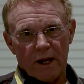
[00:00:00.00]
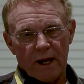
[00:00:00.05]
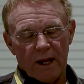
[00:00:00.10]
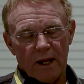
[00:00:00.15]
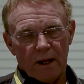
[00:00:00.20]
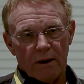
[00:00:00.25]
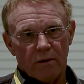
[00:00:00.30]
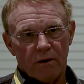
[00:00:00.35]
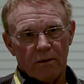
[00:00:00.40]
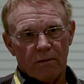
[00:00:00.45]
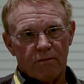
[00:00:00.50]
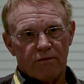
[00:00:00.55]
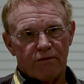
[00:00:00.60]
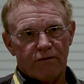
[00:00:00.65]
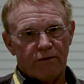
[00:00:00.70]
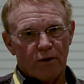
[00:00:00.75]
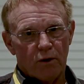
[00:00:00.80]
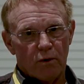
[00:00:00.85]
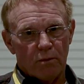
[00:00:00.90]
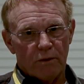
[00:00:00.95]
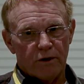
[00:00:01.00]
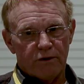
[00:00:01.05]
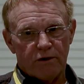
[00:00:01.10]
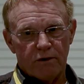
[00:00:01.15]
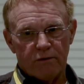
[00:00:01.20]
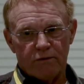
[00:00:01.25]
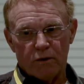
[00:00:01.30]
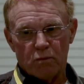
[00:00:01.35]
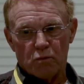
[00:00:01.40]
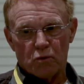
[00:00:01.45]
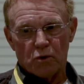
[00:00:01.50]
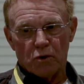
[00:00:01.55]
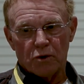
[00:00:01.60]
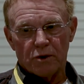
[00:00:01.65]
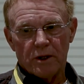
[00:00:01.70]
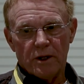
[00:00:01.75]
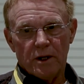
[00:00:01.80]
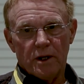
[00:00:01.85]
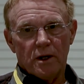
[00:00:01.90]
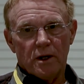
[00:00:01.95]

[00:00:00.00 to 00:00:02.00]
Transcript: and the film and TV world,